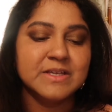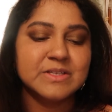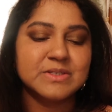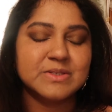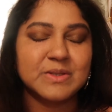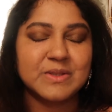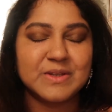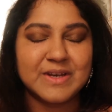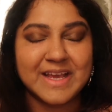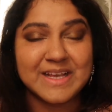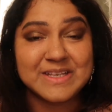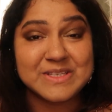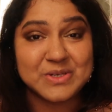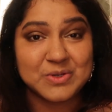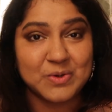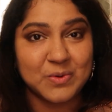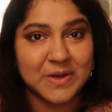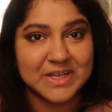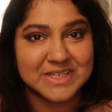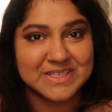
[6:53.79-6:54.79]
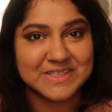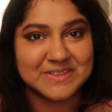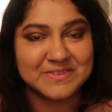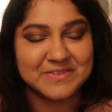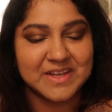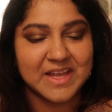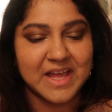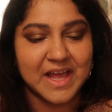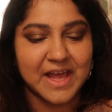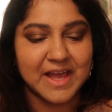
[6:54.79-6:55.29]
So the next question
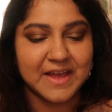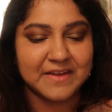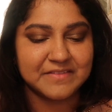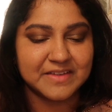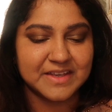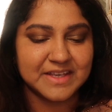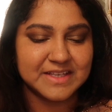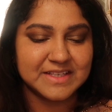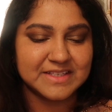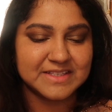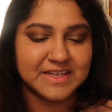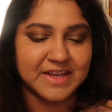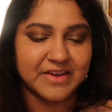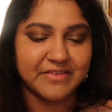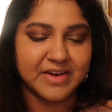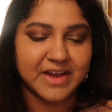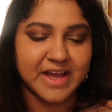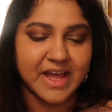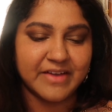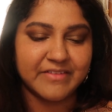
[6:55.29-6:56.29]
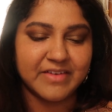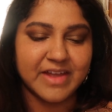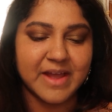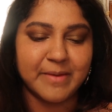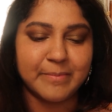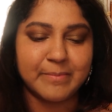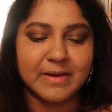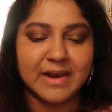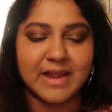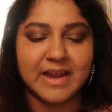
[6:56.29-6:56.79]
we have is never have I
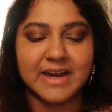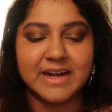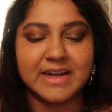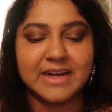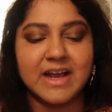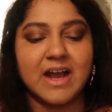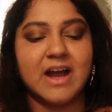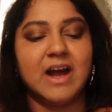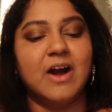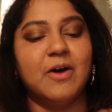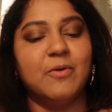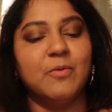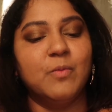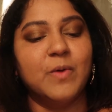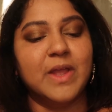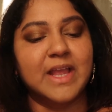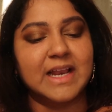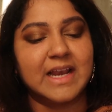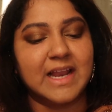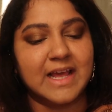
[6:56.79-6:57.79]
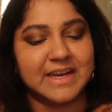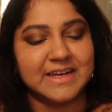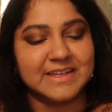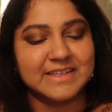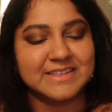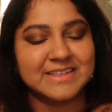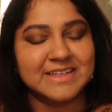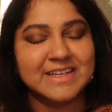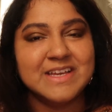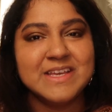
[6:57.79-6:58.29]
applied a wing
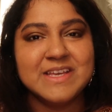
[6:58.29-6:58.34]
liner.